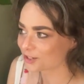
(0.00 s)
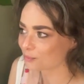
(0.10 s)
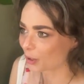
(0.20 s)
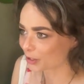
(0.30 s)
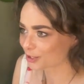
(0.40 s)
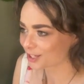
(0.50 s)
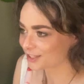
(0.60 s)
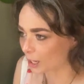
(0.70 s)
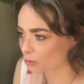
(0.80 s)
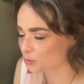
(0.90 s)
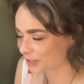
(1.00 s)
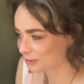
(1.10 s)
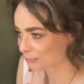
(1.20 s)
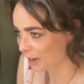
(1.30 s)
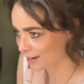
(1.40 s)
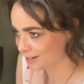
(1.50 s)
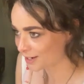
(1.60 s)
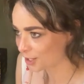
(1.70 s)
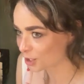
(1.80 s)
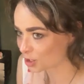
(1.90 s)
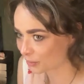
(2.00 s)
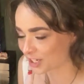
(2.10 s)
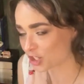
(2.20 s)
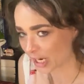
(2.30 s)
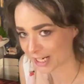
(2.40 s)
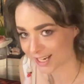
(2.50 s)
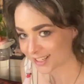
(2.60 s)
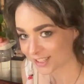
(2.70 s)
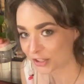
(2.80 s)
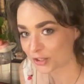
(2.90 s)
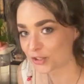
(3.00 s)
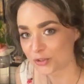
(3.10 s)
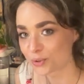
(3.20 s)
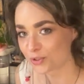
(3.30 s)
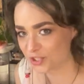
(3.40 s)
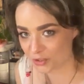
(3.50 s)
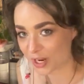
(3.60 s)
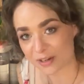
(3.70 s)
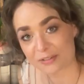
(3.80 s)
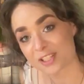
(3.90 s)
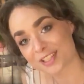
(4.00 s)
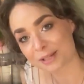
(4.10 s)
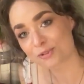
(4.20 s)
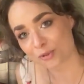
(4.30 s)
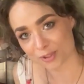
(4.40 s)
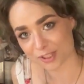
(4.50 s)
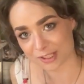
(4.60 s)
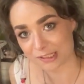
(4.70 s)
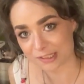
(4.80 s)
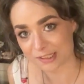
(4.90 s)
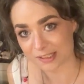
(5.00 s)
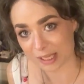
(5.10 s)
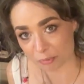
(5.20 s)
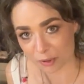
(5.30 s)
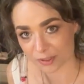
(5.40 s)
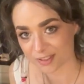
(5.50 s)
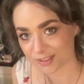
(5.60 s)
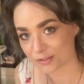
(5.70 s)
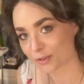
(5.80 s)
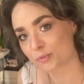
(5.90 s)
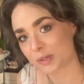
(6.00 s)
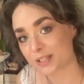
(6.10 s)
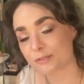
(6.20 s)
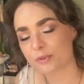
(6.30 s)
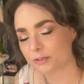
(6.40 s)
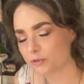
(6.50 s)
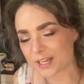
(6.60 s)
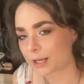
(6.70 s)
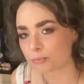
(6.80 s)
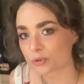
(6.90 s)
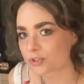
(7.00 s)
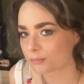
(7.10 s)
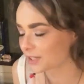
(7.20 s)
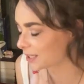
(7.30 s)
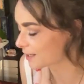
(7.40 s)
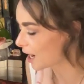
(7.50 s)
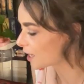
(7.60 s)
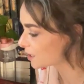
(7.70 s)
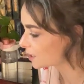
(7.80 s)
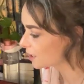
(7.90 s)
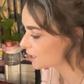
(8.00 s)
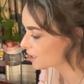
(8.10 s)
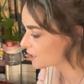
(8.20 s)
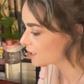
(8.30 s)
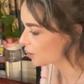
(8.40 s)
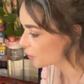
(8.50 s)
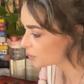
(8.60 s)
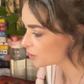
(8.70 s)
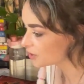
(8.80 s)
book that was written by someone in China, you now have the time to order that book, so to speak. If we had pulled something like that, you know, so